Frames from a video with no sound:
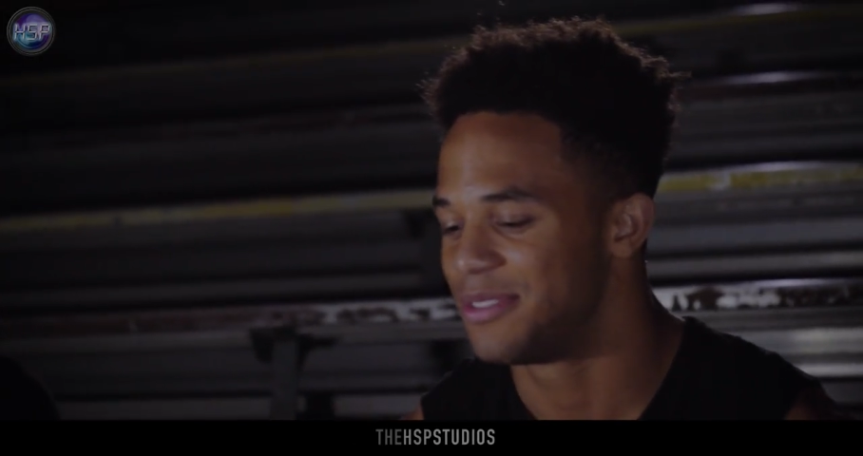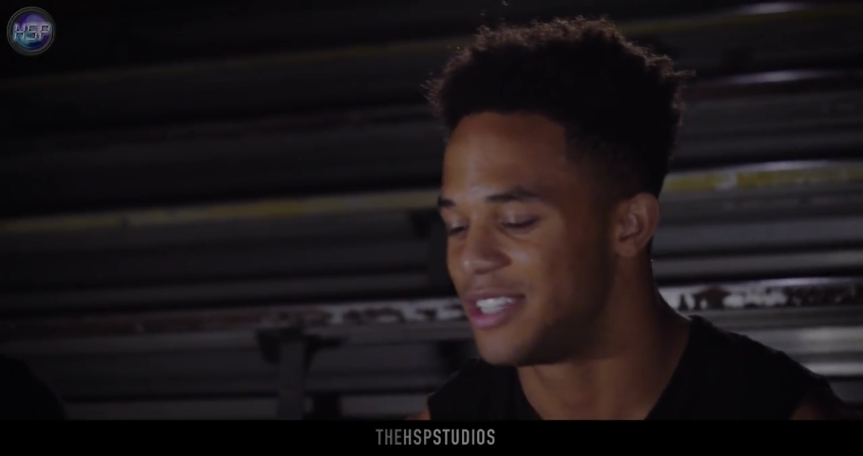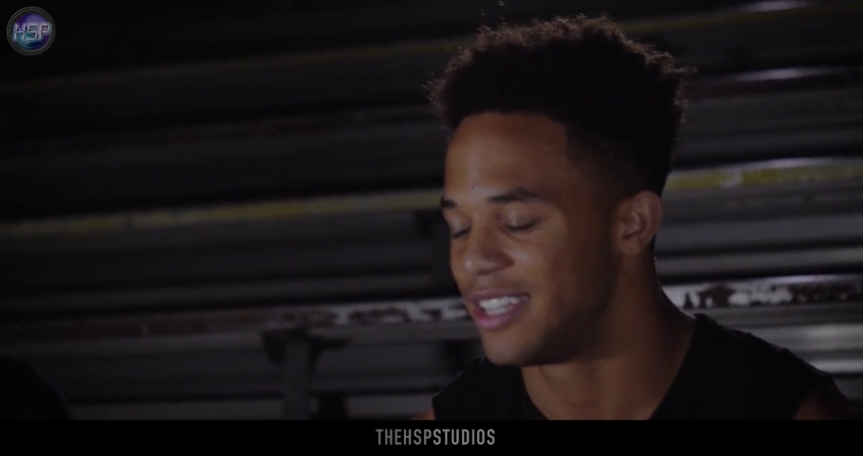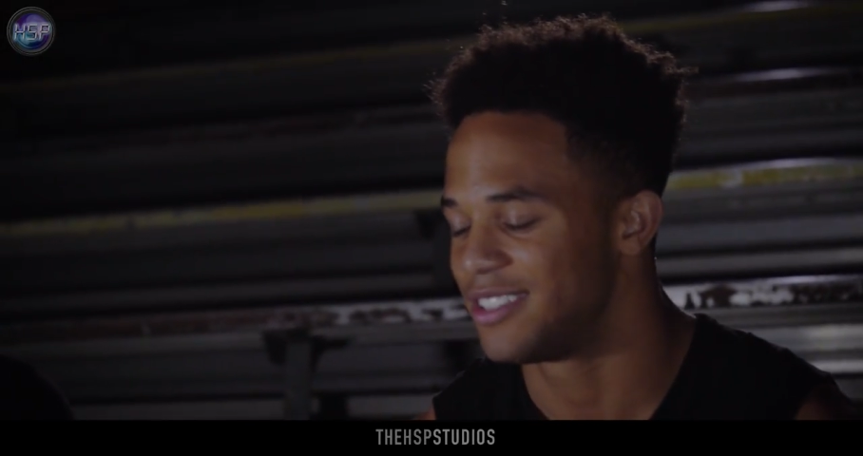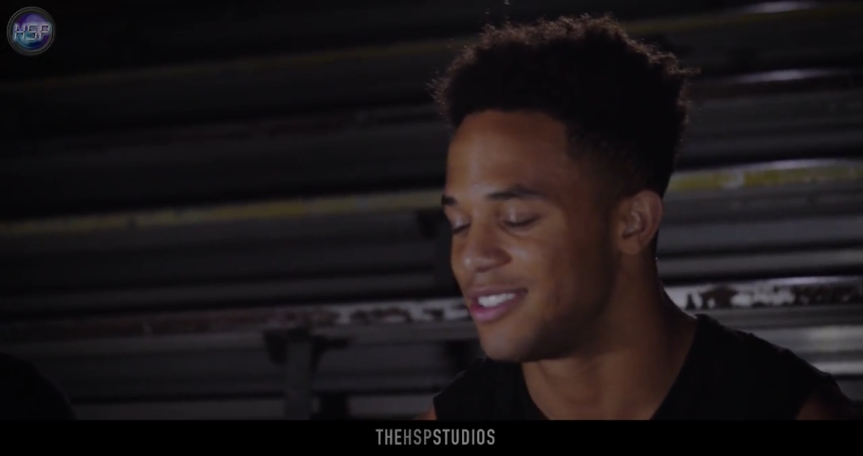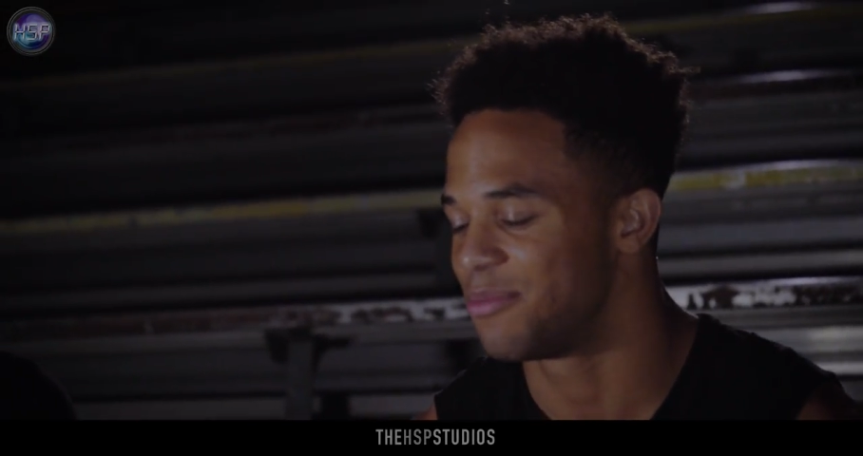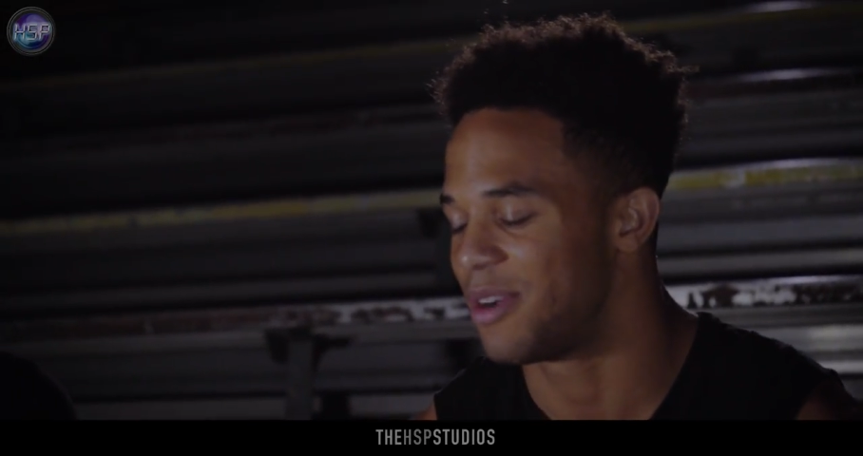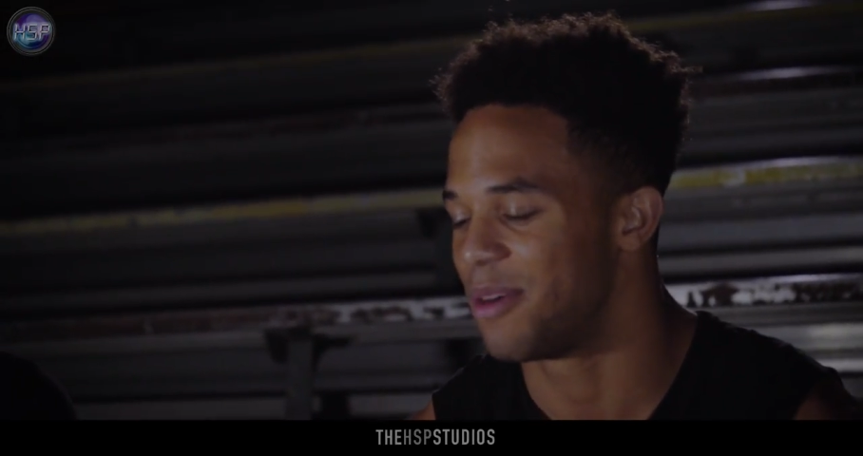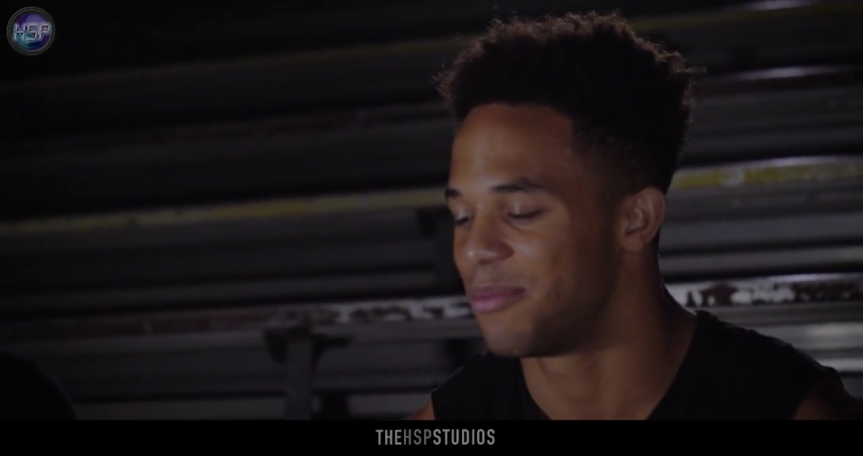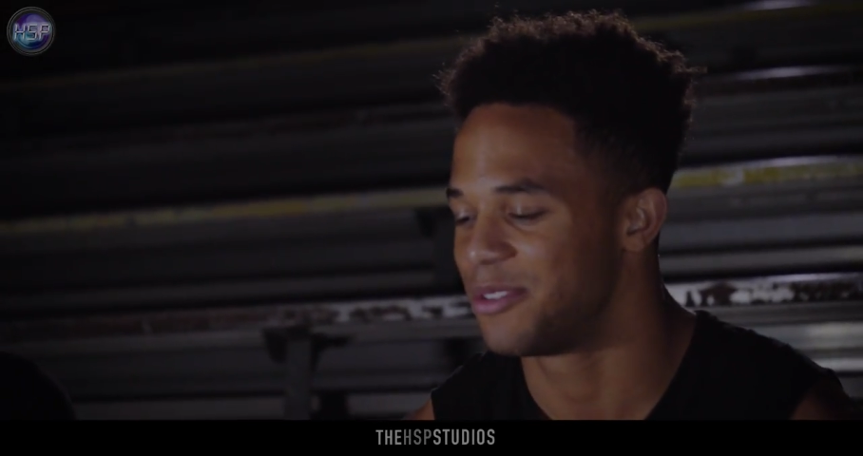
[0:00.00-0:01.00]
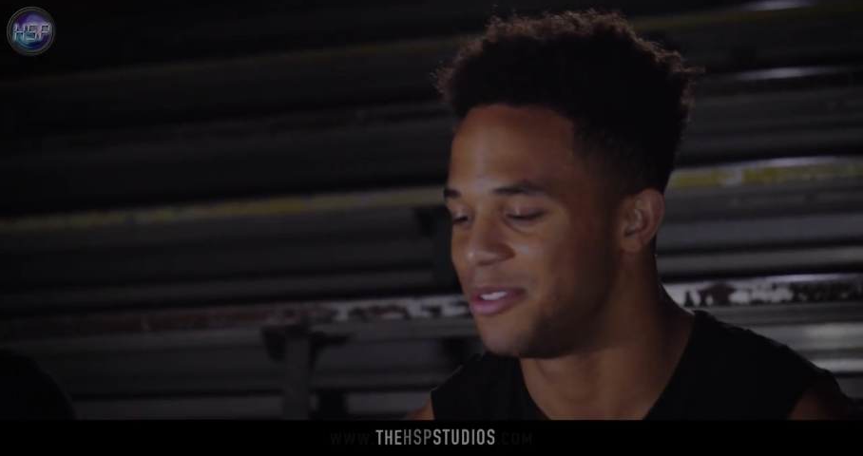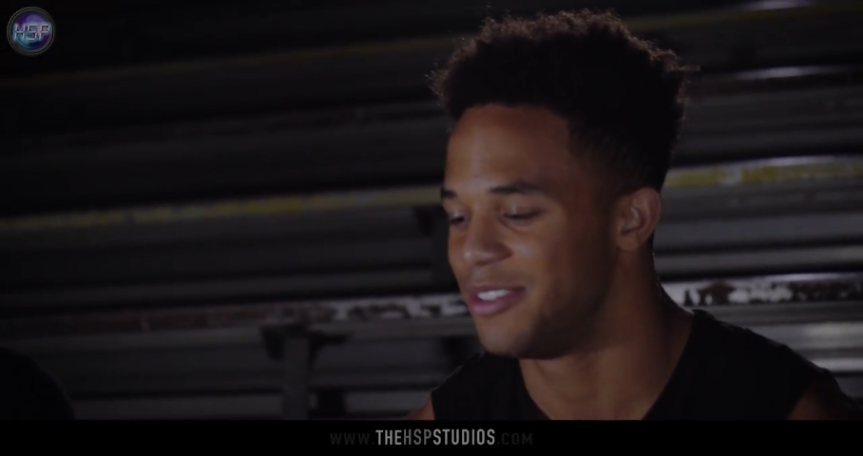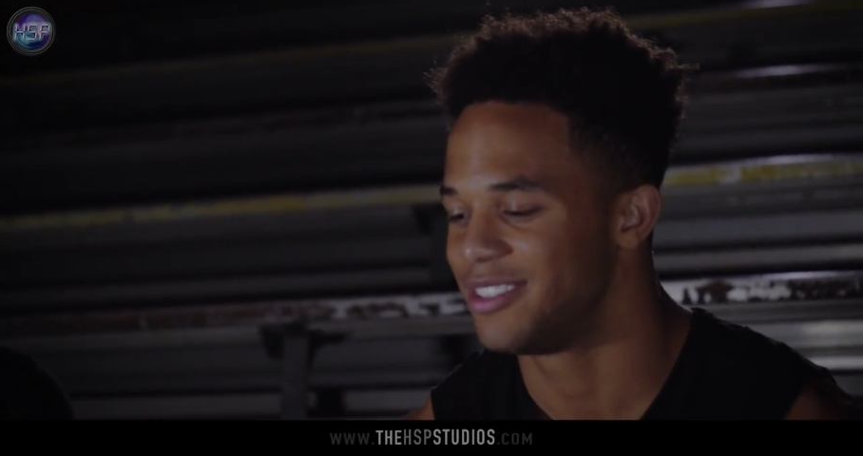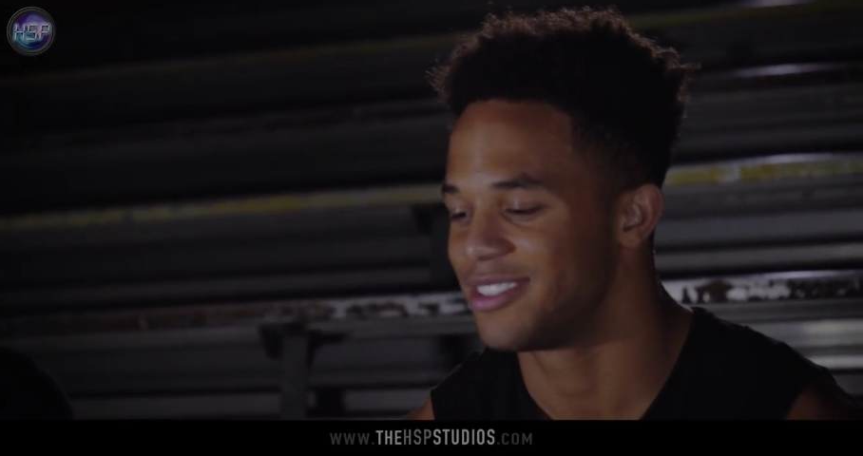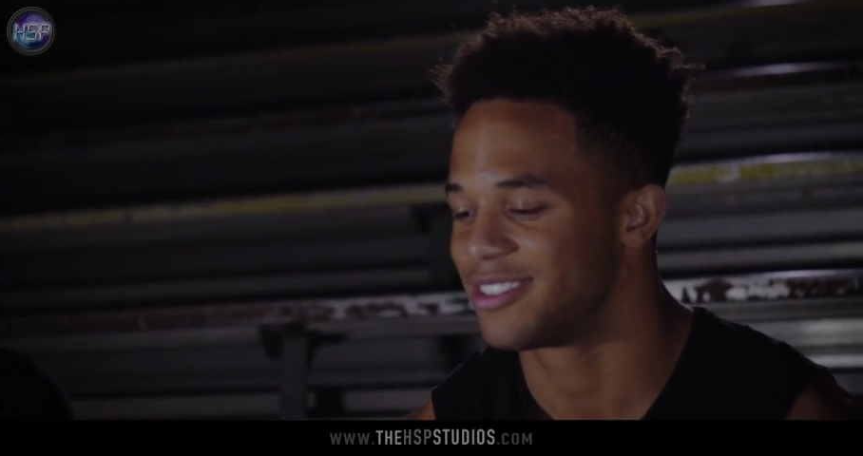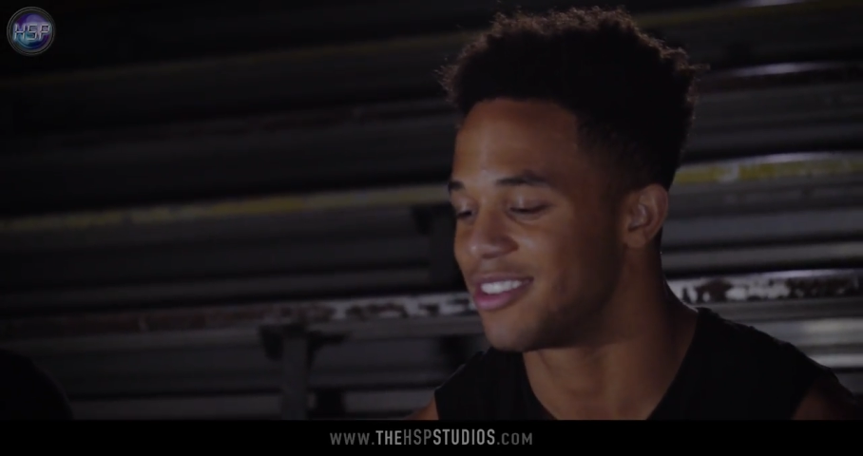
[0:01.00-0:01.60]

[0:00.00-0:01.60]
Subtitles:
chances and my opportunities to